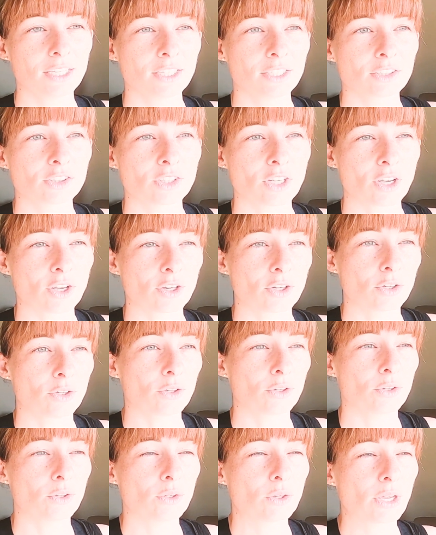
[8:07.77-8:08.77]
So
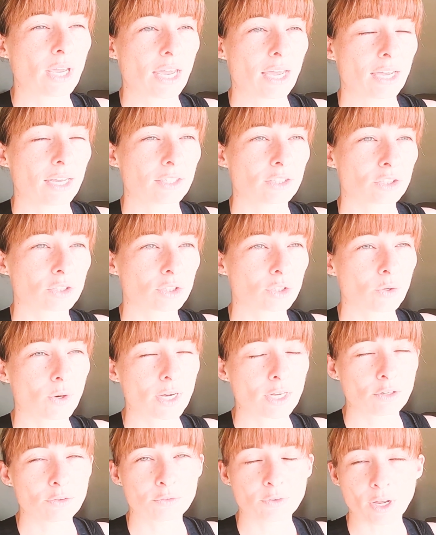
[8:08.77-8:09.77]
you get
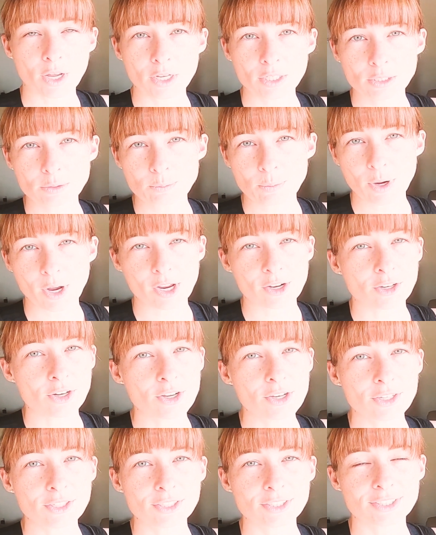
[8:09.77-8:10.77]
screened first by a
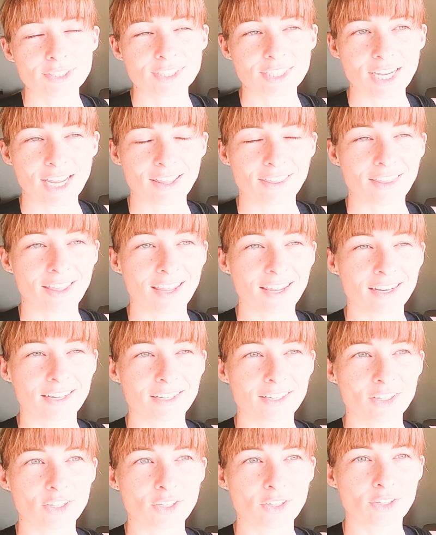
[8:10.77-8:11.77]
nurse, and
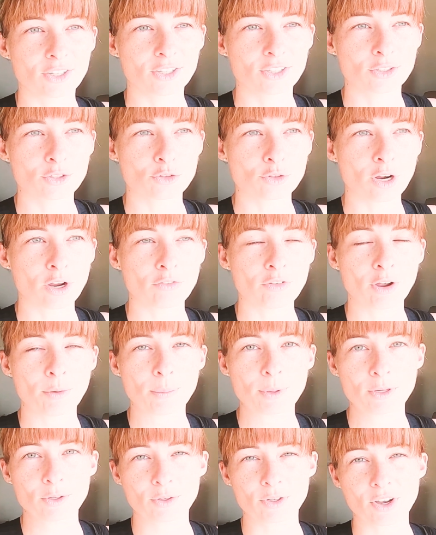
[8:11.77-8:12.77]
then you can drive
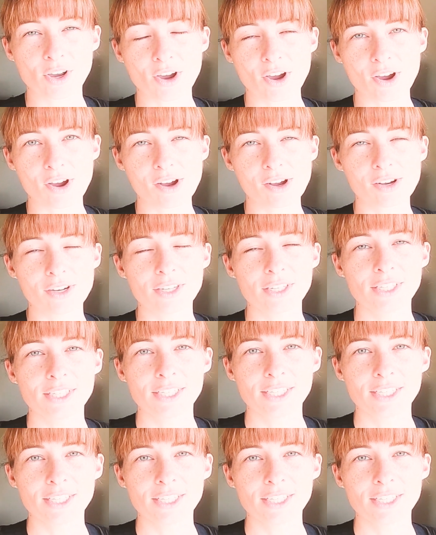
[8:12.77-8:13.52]
up in your car,